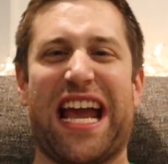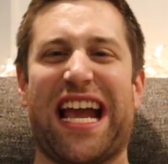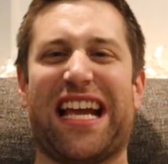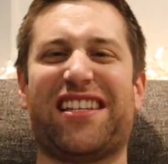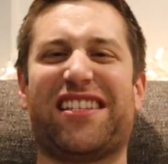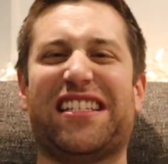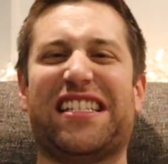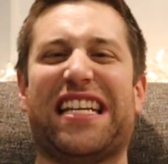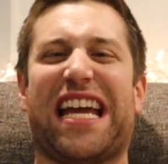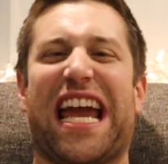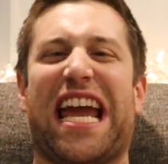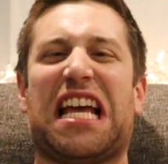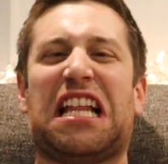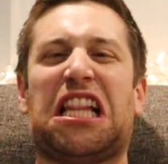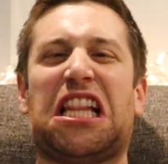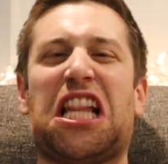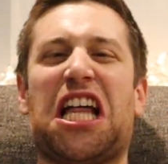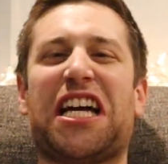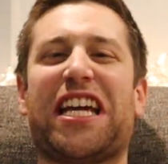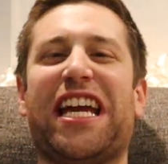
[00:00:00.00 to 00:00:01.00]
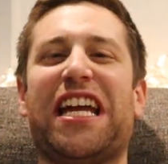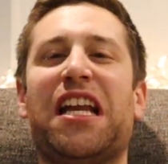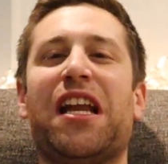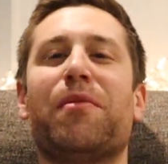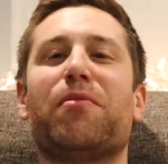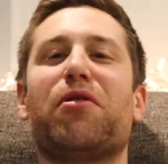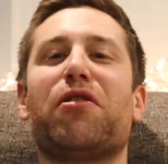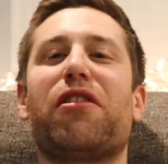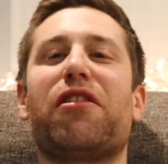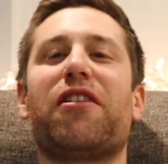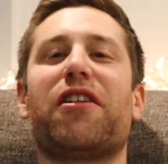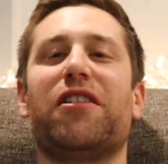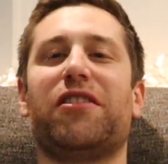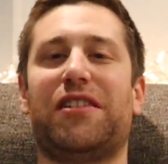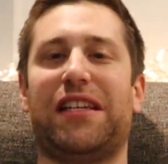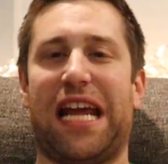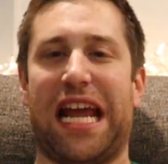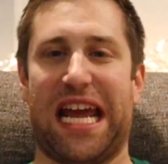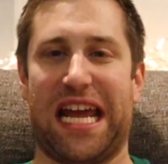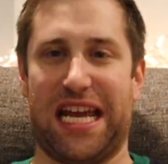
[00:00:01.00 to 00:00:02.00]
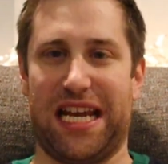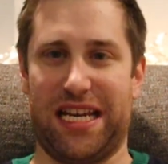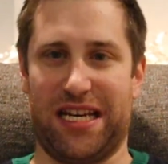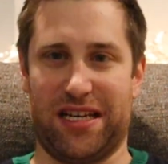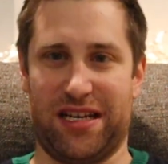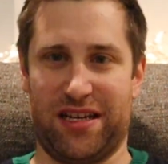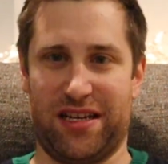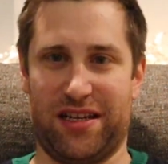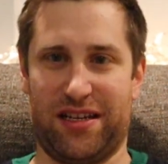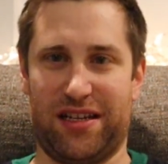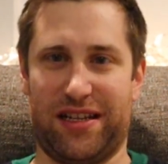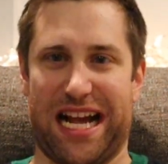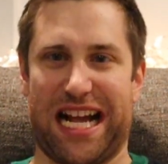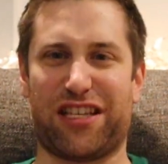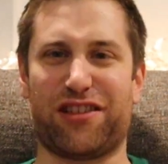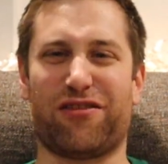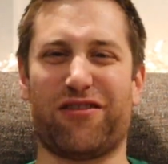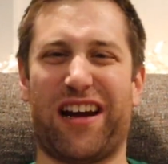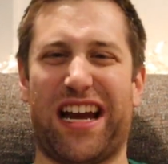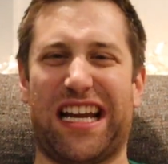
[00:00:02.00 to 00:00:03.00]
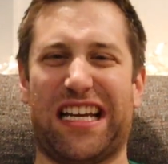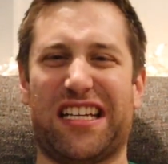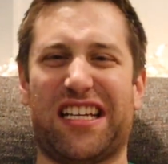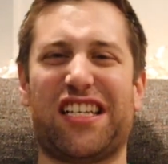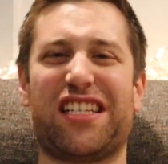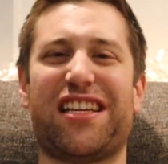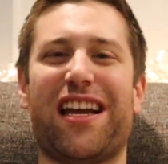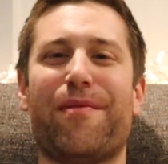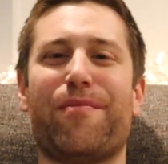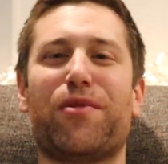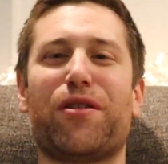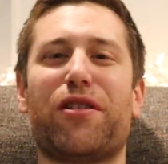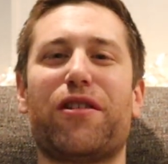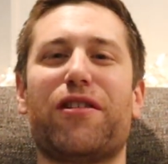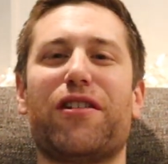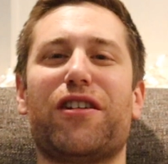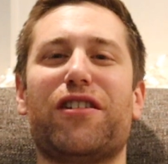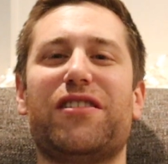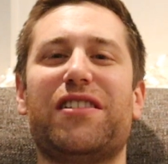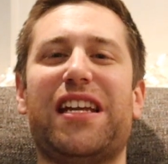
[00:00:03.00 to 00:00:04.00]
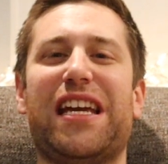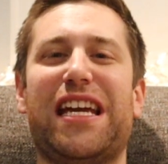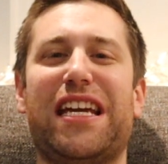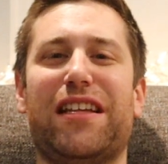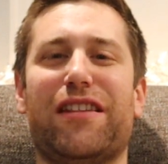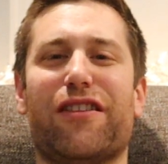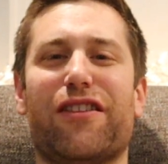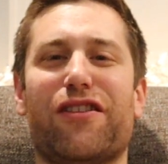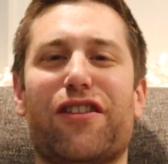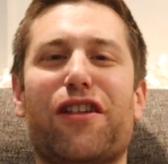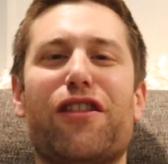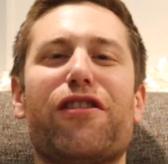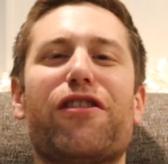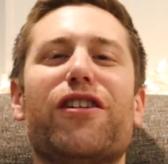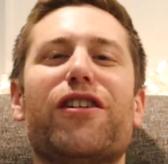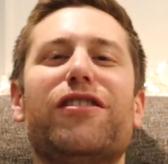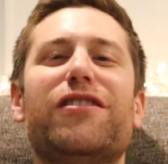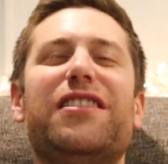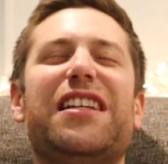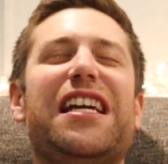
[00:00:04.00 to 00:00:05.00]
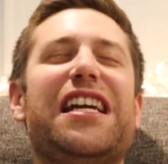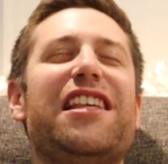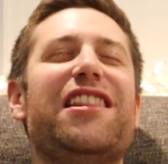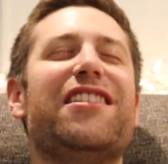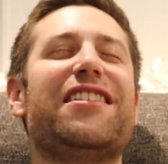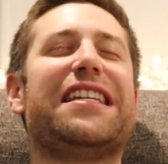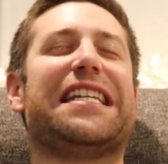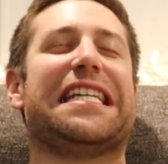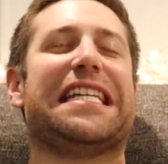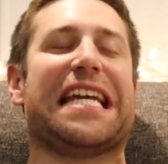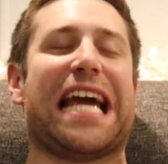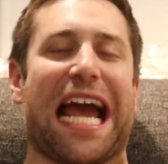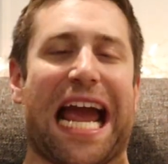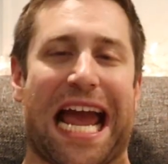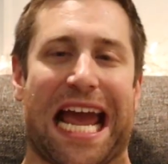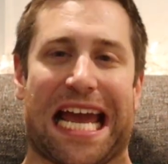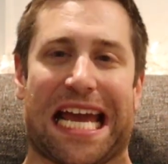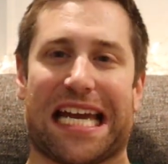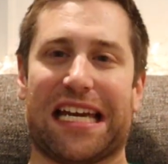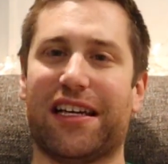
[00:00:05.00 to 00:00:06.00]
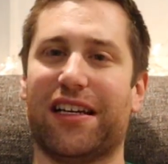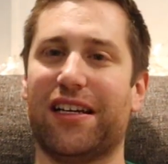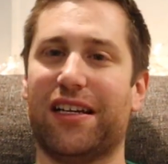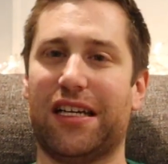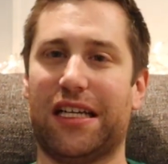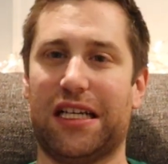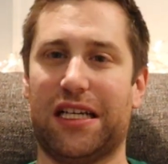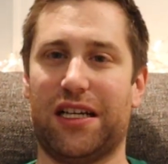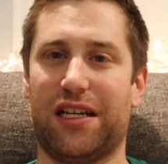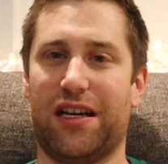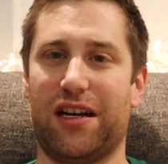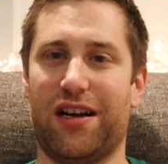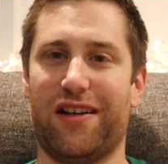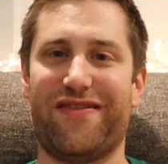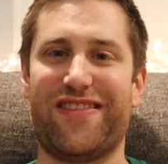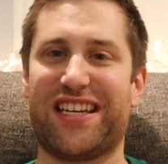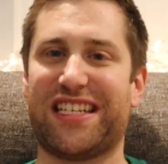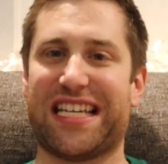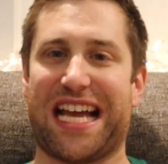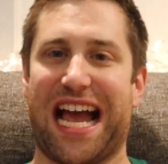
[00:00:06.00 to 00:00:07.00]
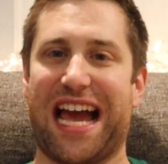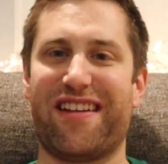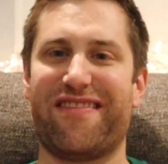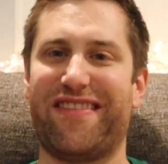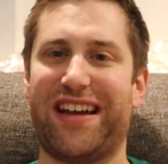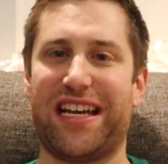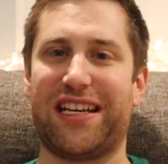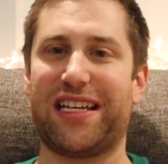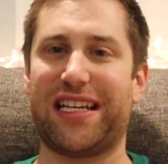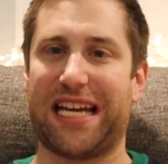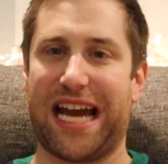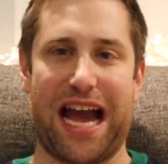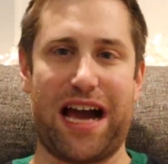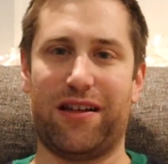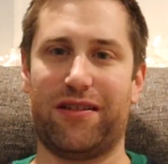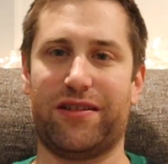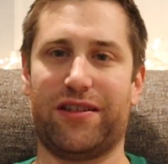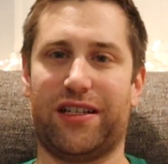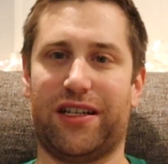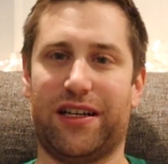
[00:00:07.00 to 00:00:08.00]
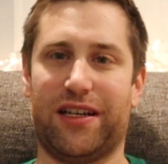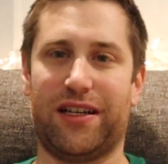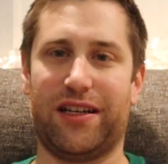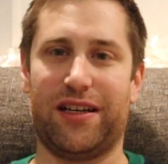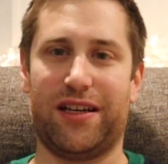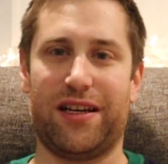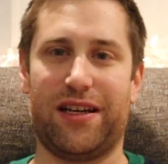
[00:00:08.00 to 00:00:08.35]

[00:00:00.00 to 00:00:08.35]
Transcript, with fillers: It's day lucky number 13. That's right, December 13th, the 13th day of this Advent calendar.